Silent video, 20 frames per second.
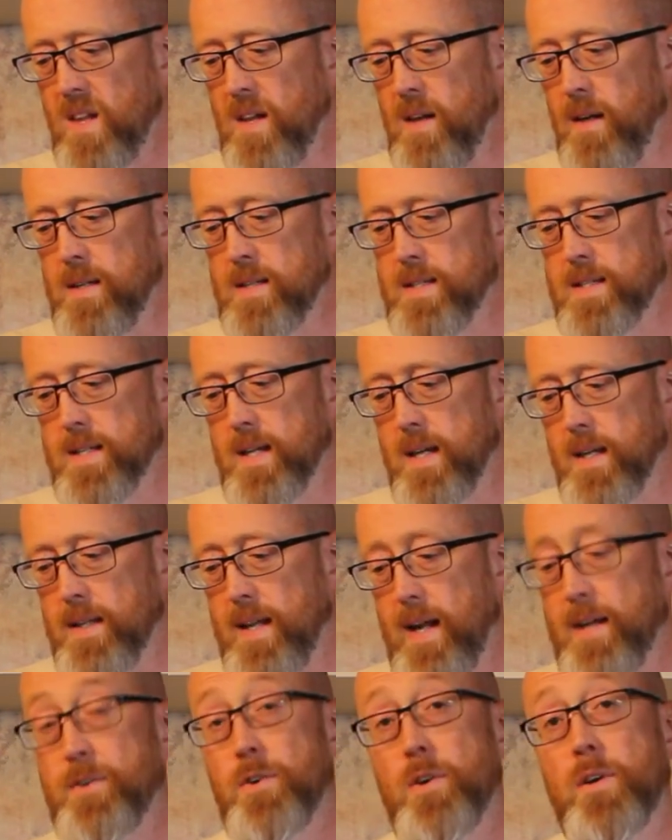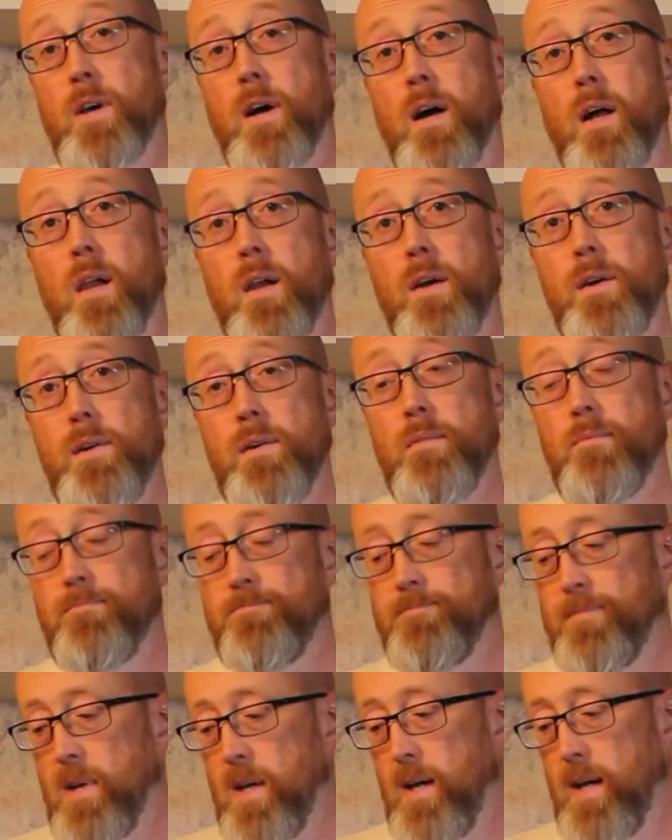it's a natural color
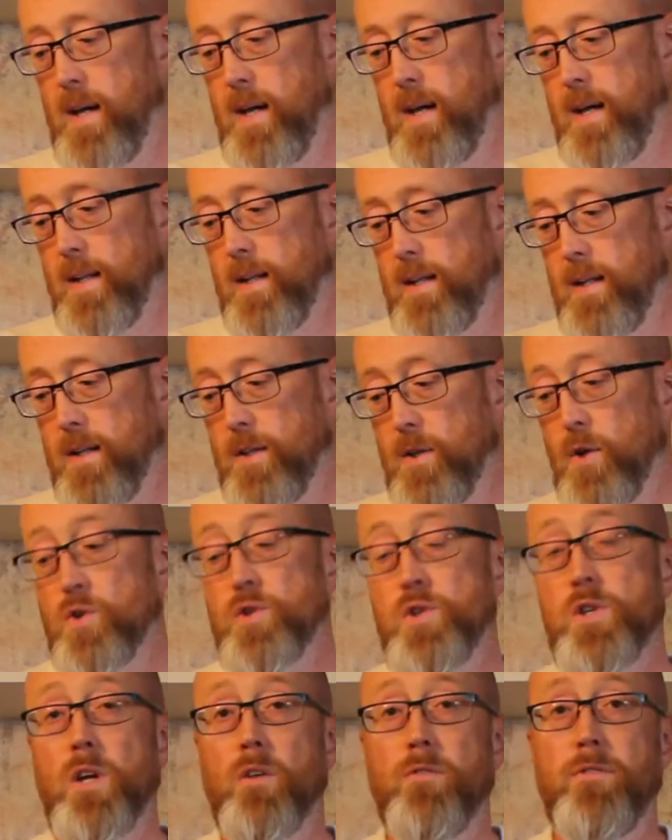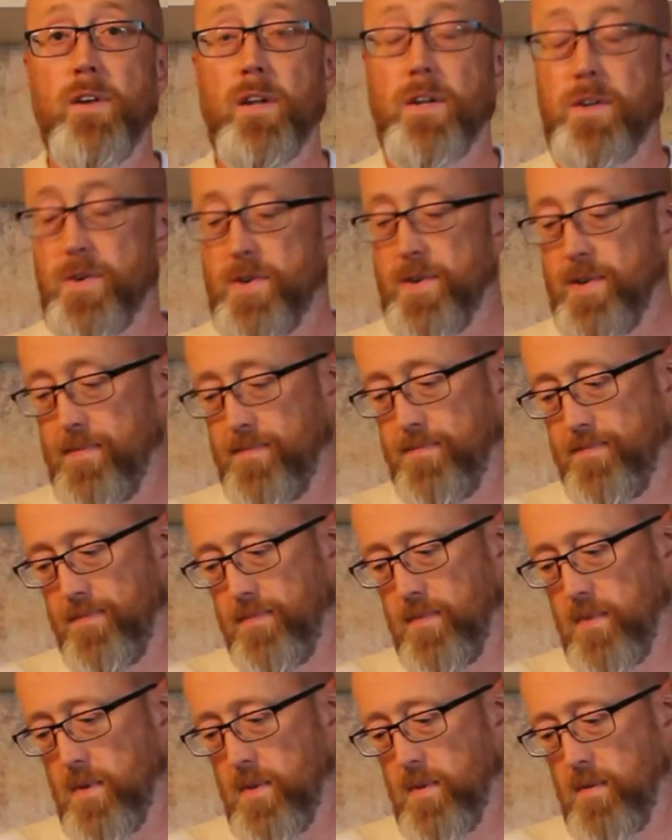and non-chill filtered.
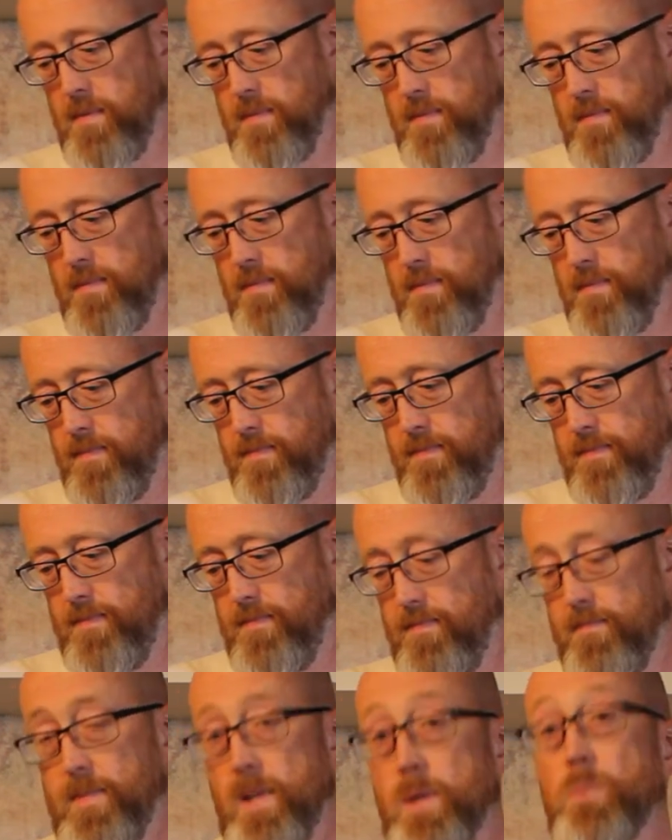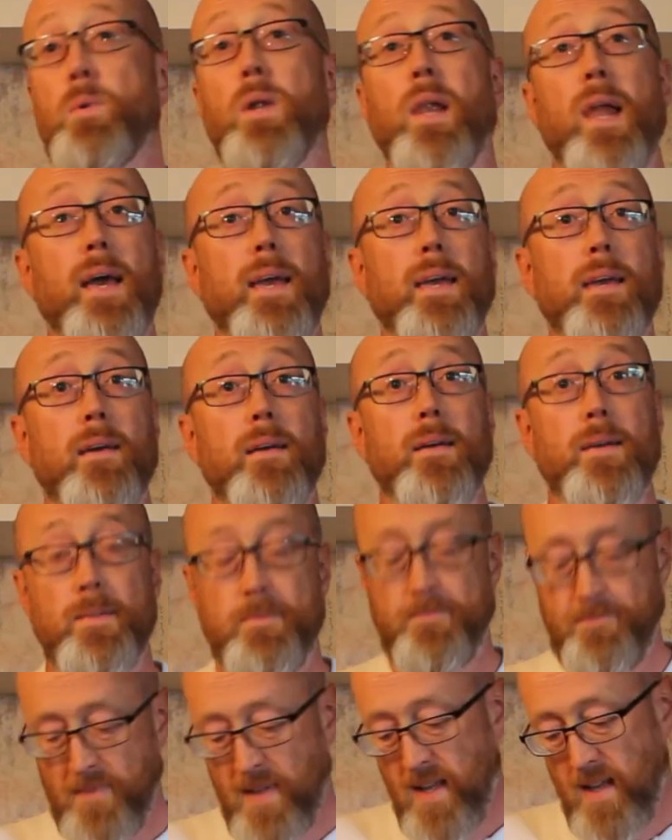That we like.
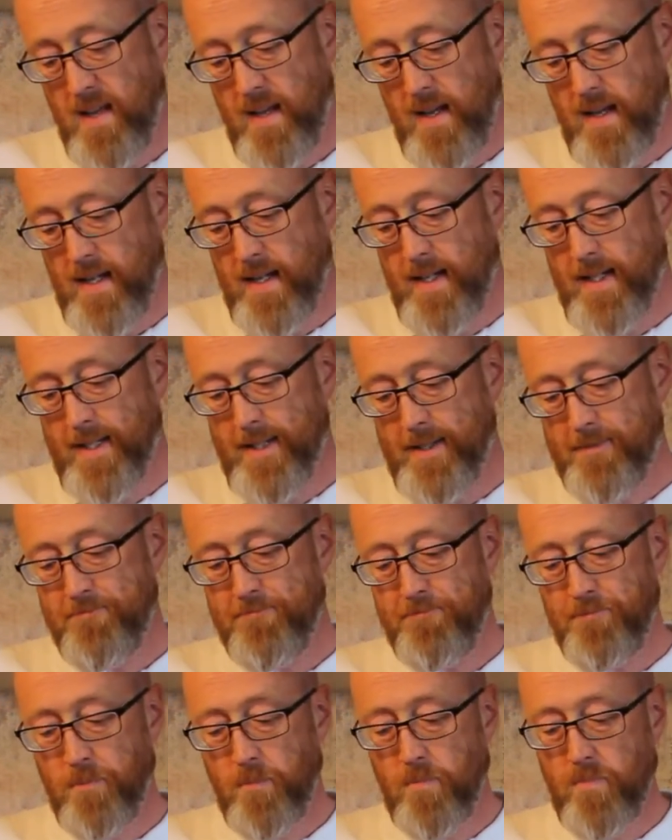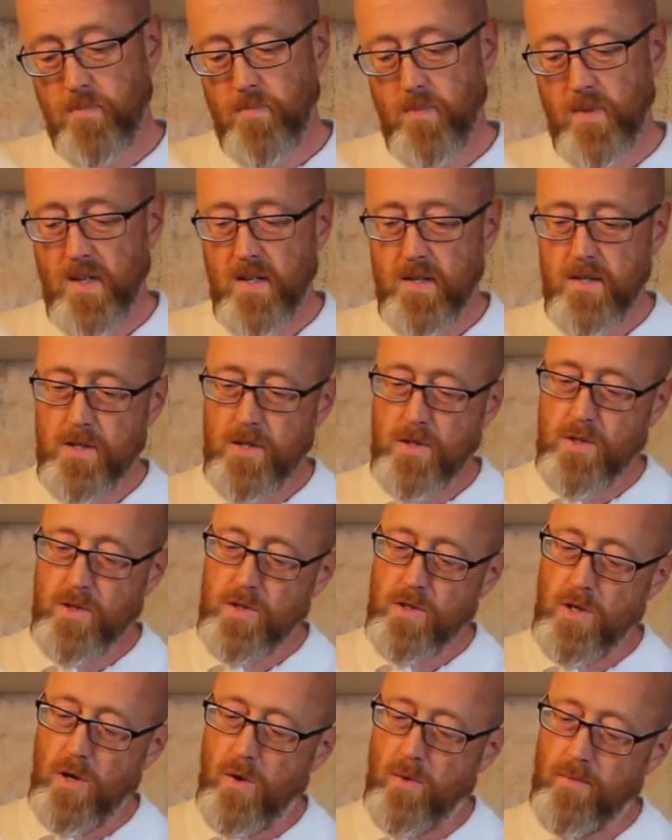Uh,
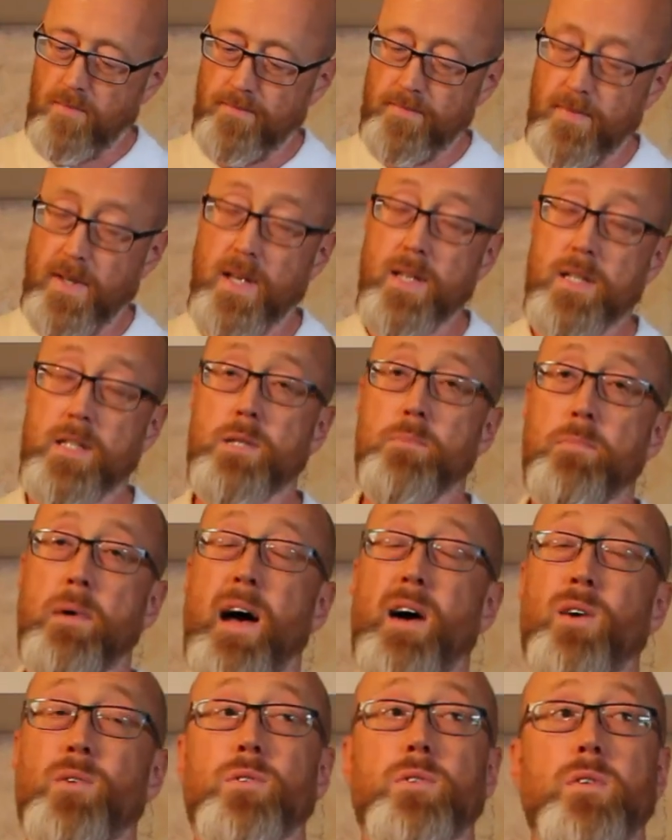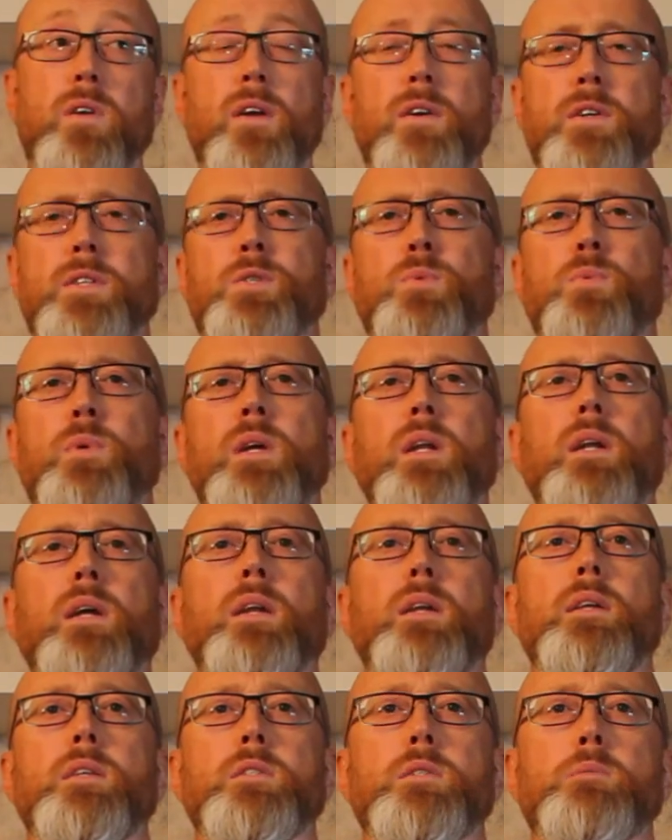so it's about here in
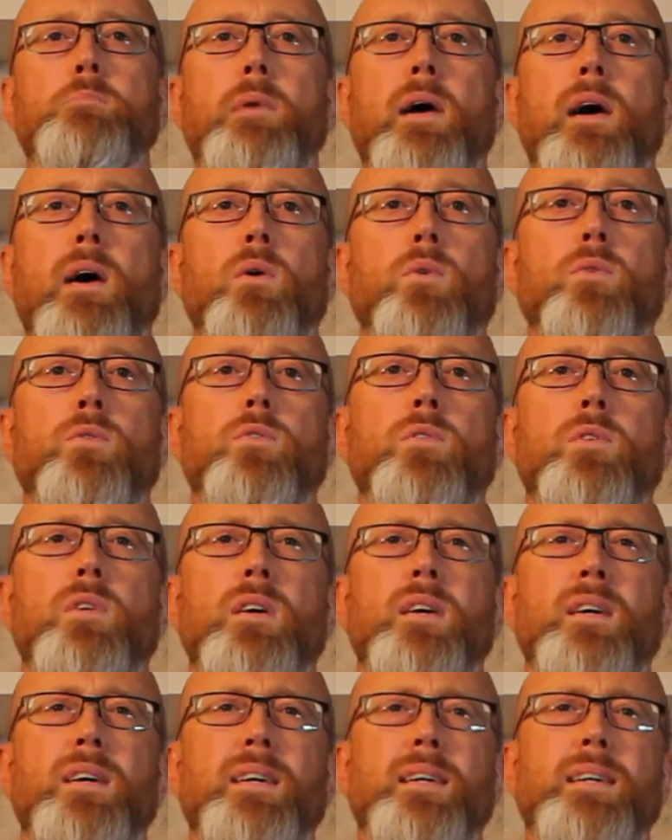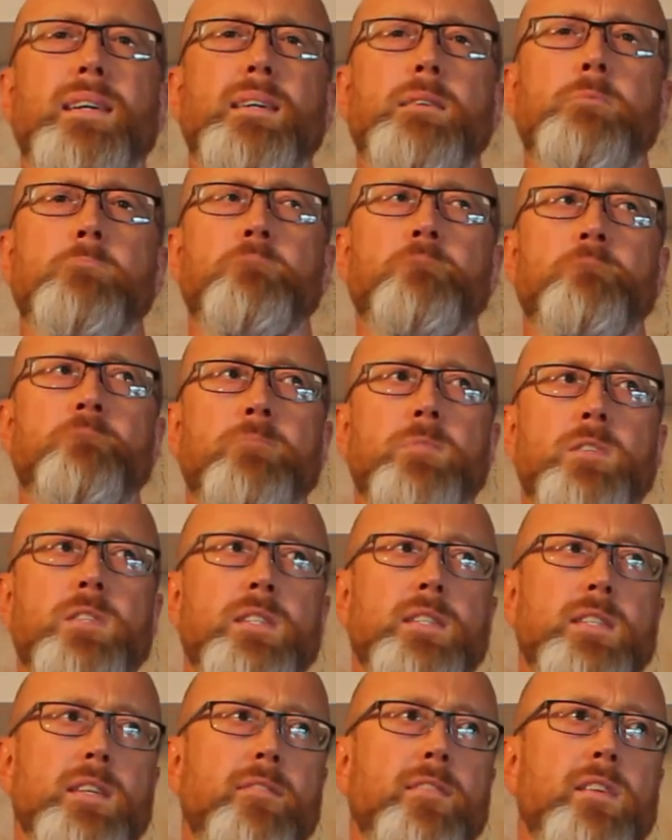Sweden it's about um,
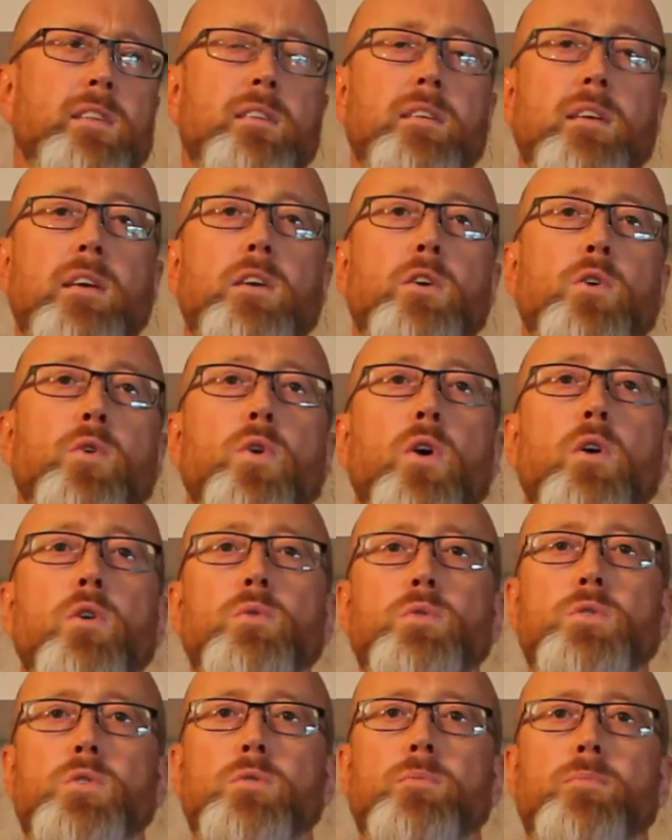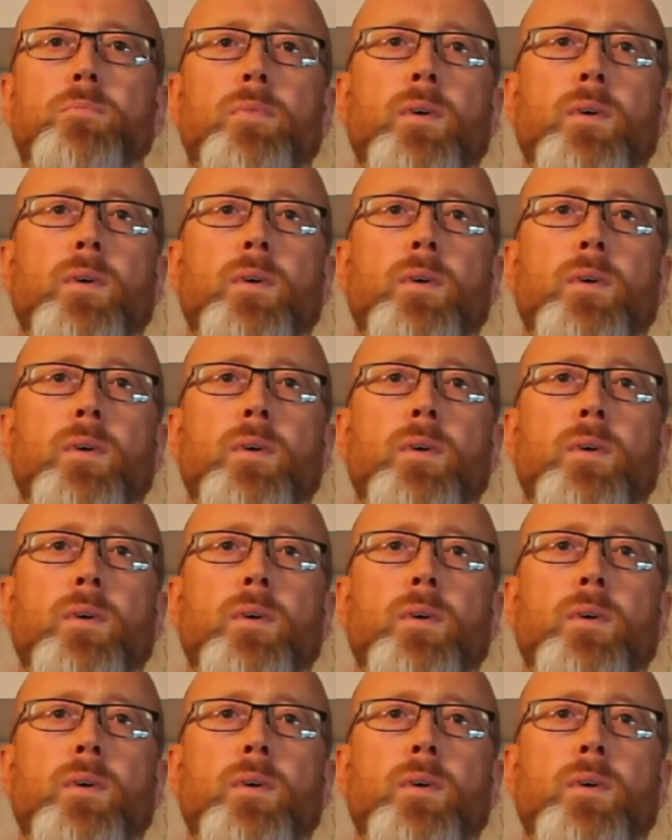70 euros